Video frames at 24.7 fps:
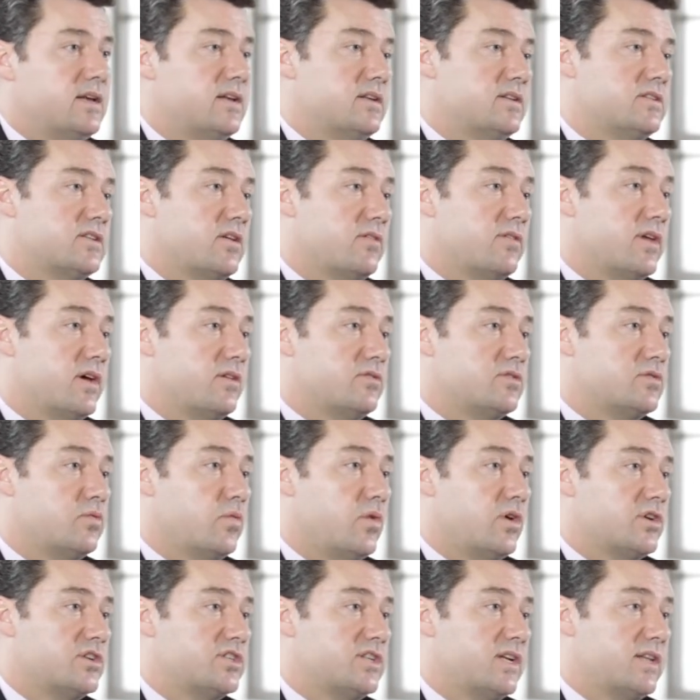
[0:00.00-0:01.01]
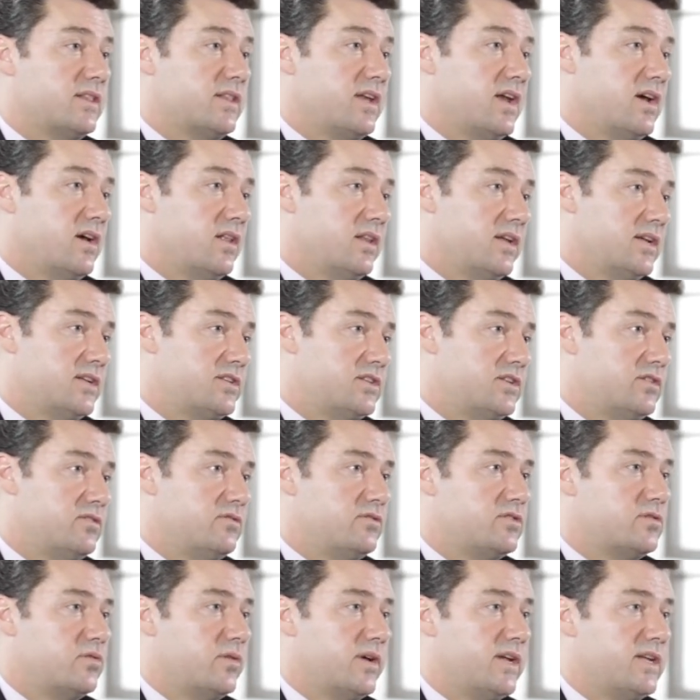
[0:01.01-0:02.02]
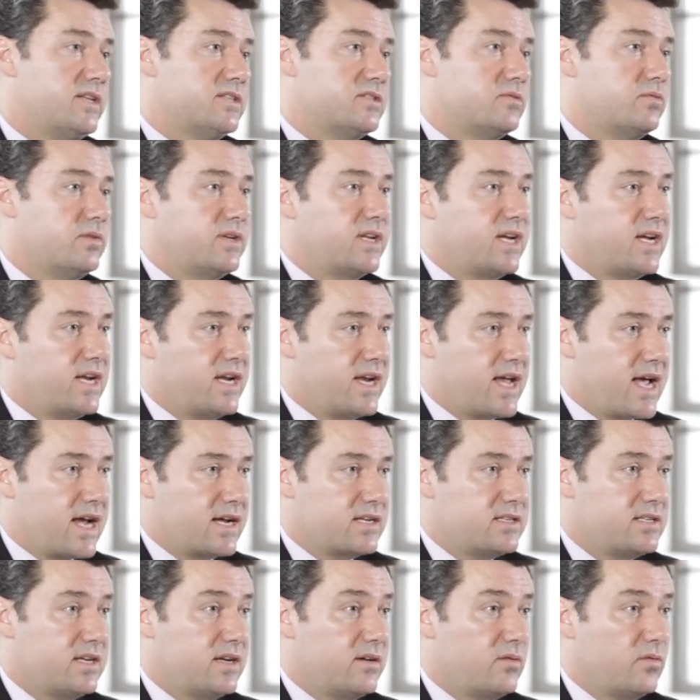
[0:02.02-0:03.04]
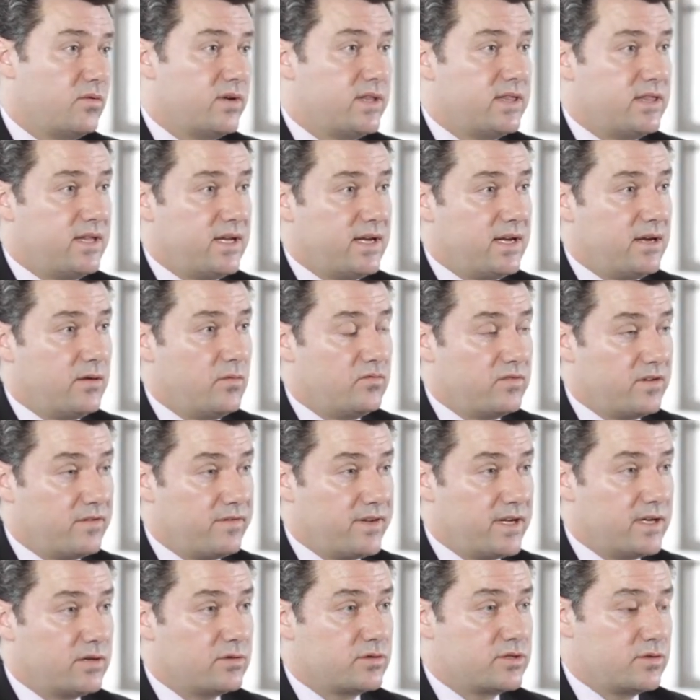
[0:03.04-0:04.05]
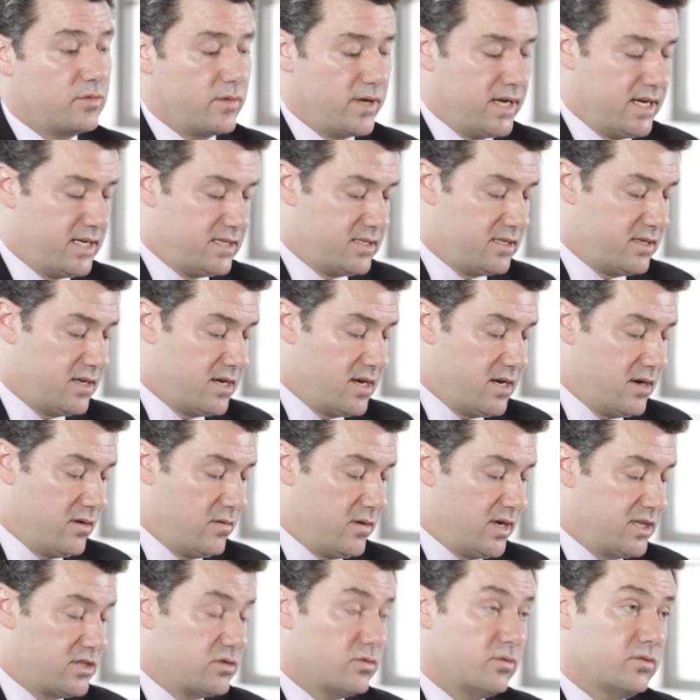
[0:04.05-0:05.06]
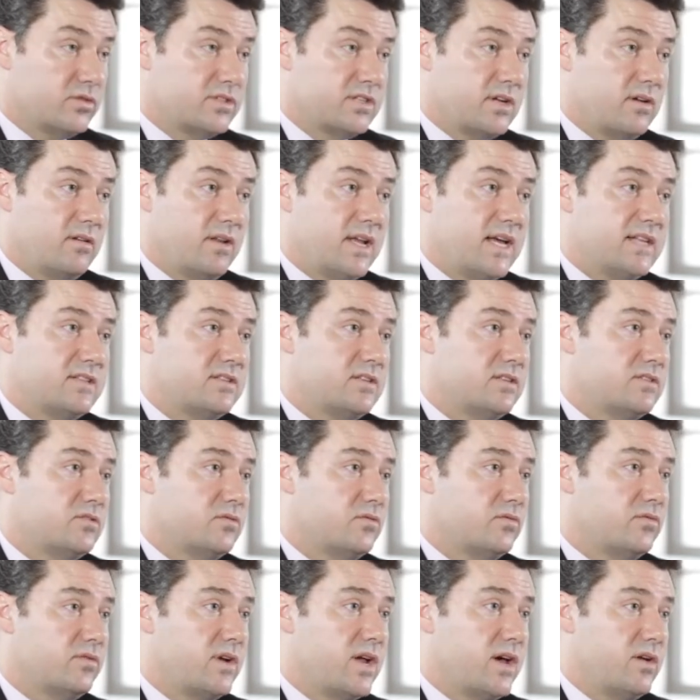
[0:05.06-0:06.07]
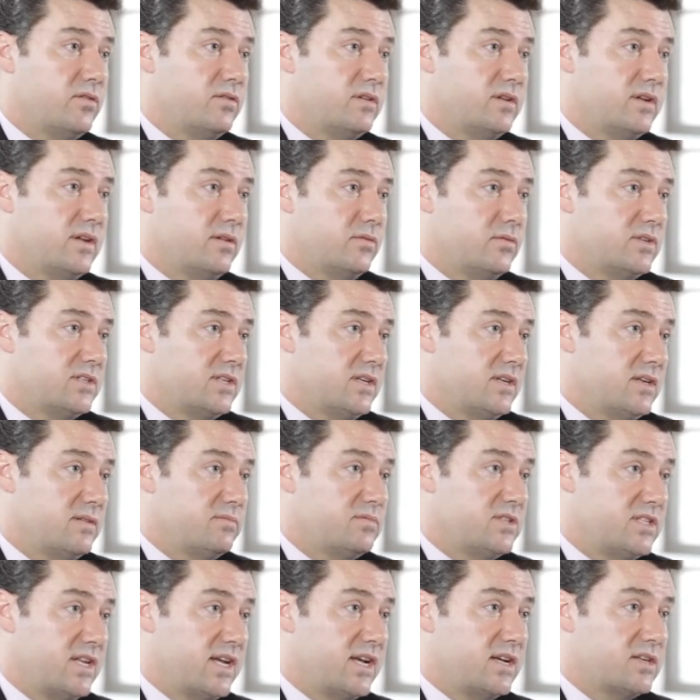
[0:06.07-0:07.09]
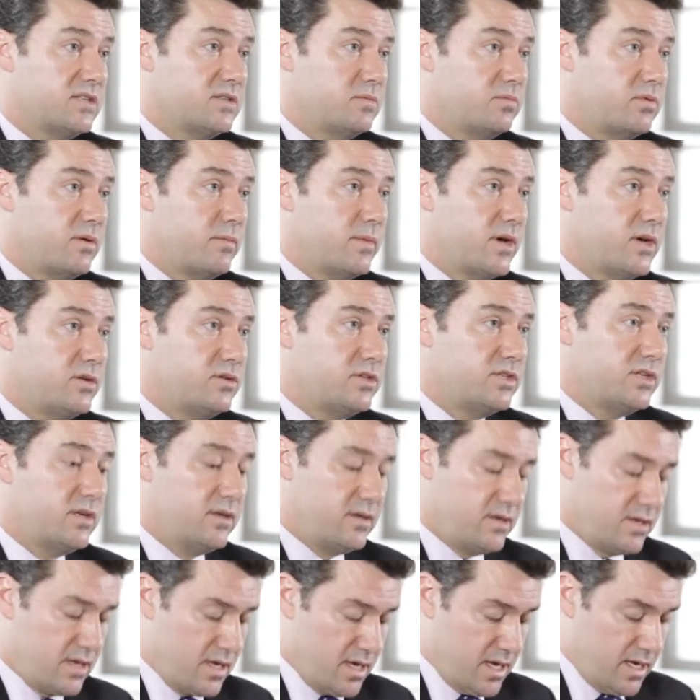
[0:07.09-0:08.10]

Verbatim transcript: So, those watching the earlier two tweets would connect it with the reveal tweet, which also lets us all know that it was a Snickers promotion.